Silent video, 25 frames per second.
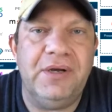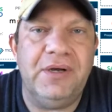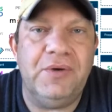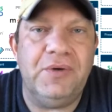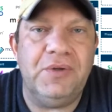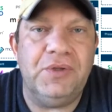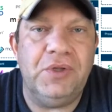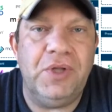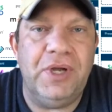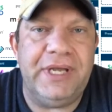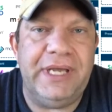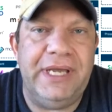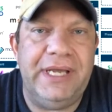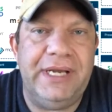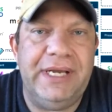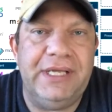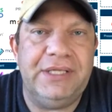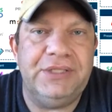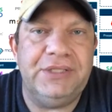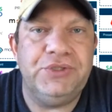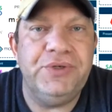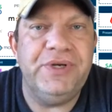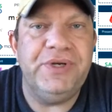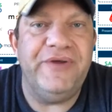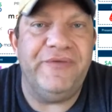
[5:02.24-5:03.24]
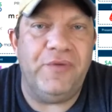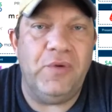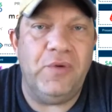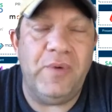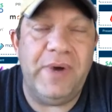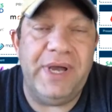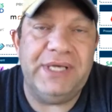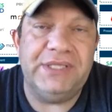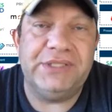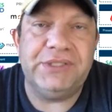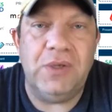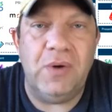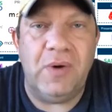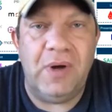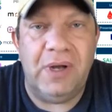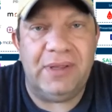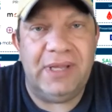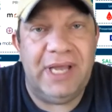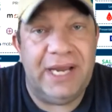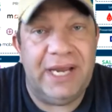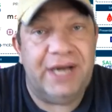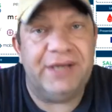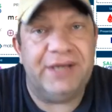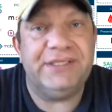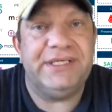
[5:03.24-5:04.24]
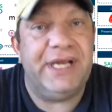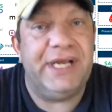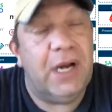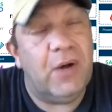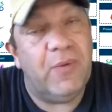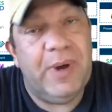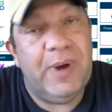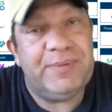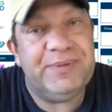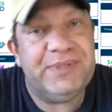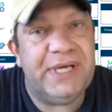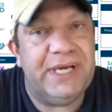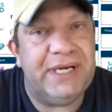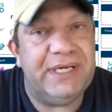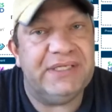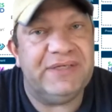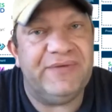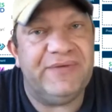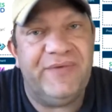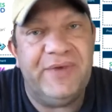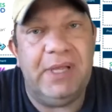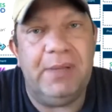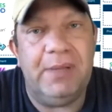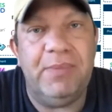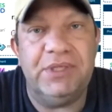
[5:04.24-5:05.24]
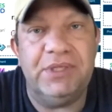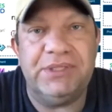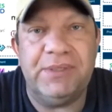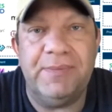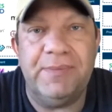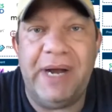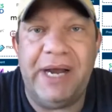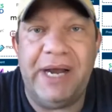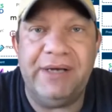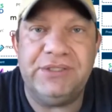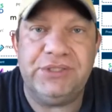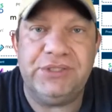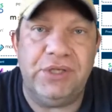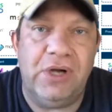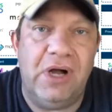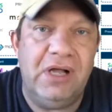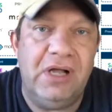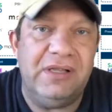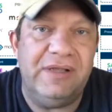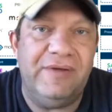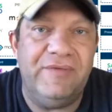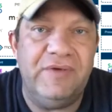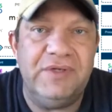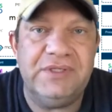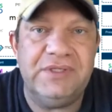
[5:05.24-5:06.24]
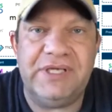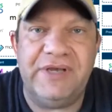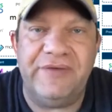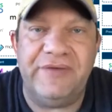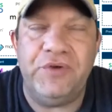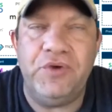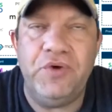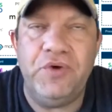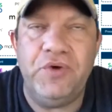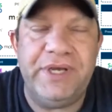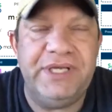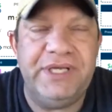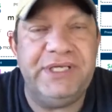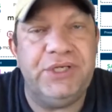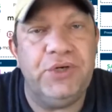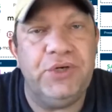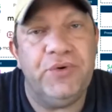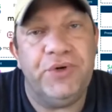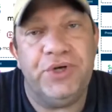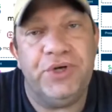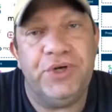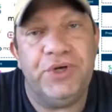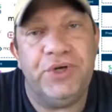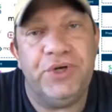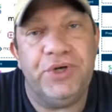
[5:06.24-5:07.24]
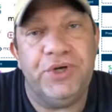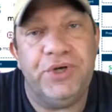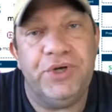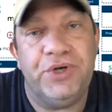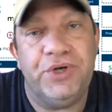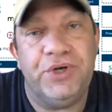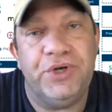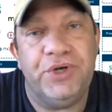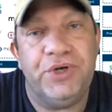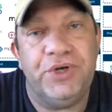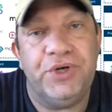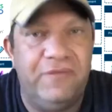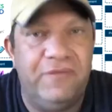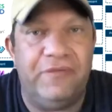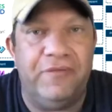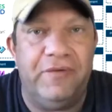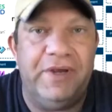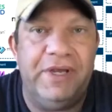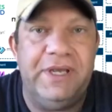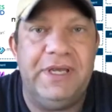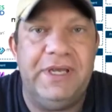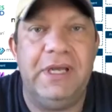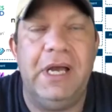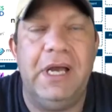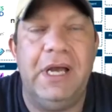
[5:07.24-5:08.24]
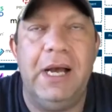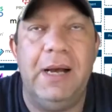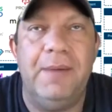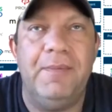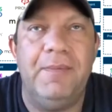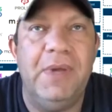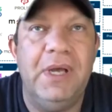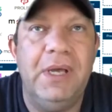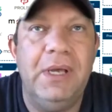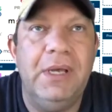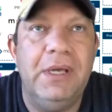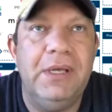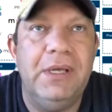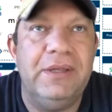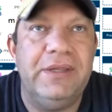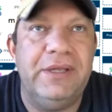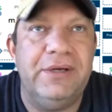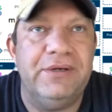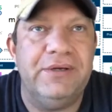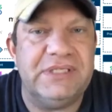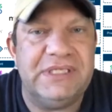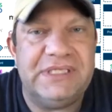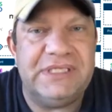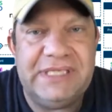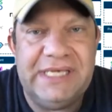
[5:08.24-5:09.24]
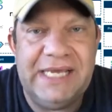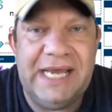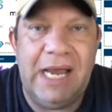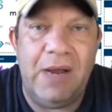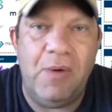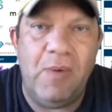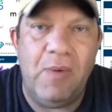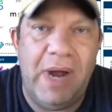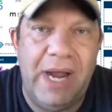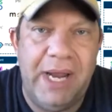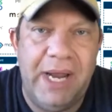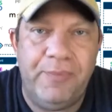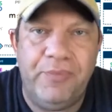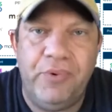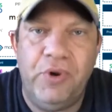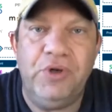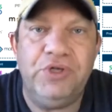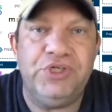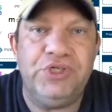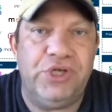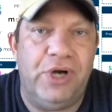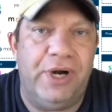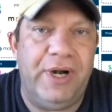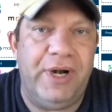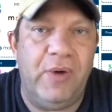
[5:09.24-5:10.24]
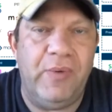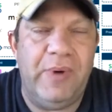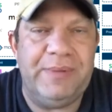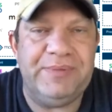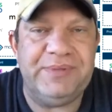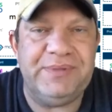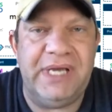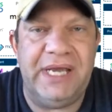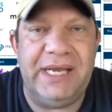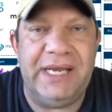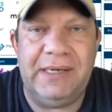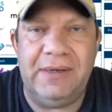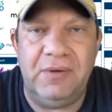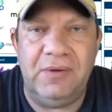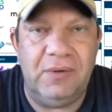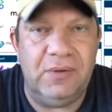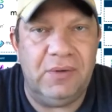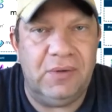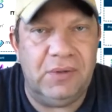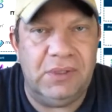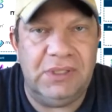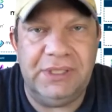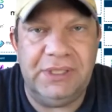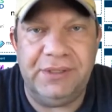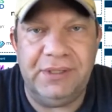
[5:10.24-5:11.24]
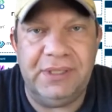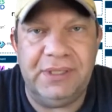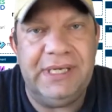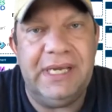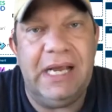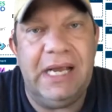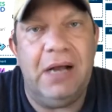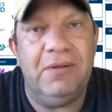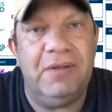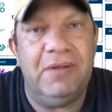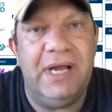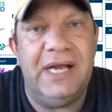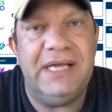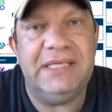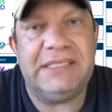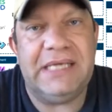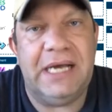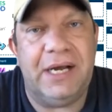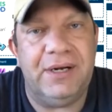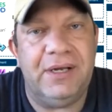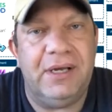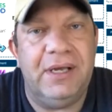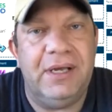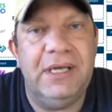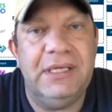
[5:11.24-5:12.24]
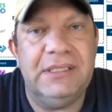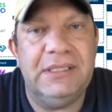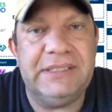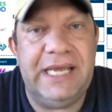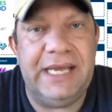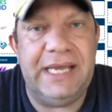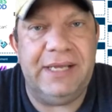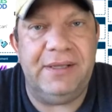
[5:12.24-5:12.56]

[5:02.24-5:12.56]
to look at it in two different ways. So like I said, our website is available to buyers at all levels. If you can do it yourself, feel free. There's a DIY approach on our website, clearly outlines how to